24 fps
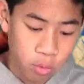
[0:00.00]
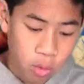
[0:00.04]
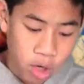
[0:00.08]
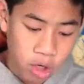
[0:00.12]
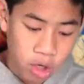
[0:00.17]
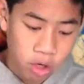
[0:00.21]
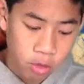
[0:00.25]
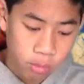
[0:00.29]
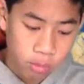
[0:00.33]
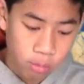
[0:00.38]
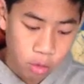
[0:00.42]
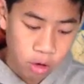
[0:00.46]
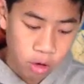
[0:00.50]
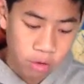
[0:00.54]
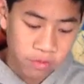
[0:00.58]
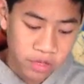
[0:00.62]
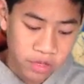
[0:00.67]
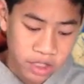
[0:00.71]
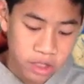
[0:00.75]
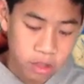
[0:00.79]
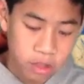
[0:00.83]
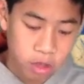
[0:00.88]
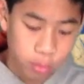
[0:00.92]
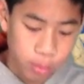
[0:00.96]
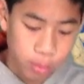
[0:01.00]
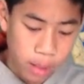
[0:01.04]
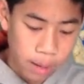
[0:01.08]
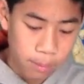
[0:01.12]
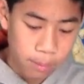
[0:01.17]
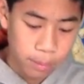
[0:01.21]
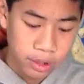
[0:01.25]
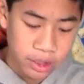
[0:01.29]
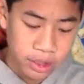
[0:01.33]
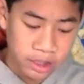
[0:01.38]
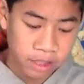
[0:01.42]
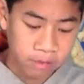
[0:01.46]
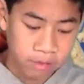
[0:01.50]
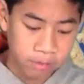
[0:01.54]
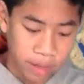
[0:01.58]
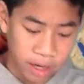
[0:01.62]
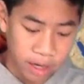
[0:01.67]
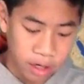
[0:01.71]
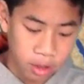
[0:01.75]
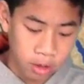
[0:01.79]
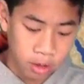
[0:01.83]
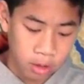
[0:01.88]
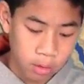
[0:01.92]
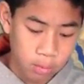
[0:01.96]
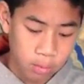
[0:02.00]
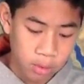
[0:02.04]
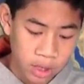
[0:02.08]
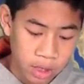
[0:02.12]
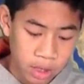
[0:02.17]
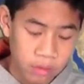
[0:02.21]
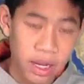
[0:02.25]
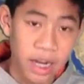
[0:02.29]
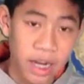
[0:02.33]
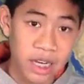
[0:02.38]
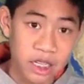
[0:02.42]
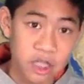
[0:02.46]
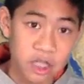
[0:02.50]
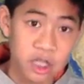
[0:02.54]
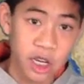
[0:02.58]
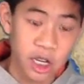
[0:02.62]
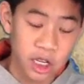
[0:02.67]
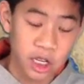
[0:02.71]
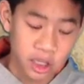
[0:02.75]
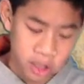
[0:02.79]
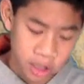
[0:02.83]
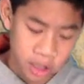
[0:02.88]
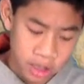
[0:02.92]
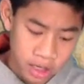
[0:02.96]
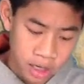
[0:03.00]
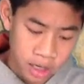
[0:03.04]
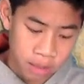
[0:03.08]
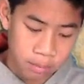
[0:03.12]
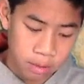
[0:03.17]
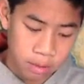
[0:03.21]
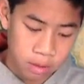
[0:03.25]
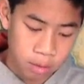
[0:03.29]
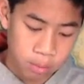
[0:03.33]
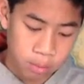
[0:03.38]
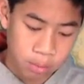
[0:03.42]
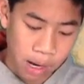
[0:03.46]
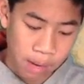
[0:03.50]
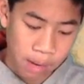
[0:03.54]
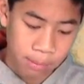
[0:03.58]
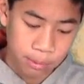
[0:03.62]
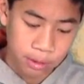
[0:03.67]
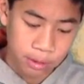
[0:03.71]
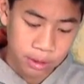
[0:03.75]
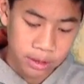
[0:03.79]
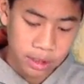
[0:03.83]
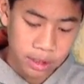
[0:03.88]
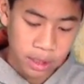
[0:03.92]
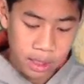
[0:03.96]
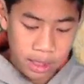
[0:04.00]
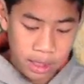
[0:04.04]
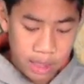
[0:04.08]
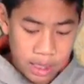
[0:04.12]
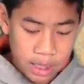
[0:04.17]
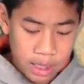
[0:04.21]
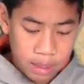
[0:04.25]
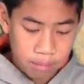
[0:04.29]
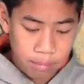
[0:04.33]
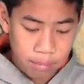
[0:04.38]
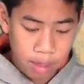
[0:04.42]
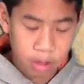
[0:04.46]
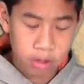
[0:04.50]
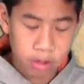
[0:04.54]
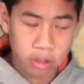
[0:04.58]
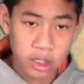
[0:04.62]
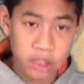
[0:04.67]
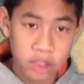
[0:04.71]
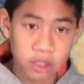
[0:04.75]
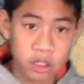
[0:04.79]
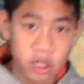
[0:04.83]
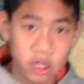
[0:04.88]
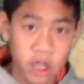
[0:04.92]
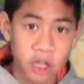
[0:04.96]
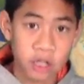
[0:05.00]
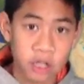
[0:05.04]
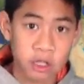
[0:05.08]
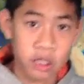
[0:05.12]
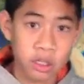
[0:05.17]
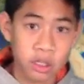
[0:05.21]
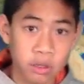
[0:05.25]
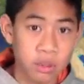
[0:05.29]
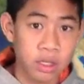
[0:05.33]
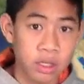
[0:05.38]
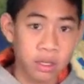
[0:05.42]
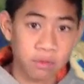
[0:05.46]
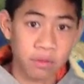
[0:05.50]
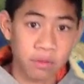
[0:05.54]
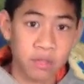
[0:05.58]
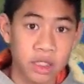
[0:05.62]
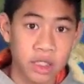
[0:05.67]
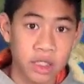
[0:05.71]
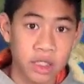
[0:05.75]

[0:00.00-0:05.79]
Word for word: one or more physical properties of matter without any change in chemical properties. Matter doesn't change into a different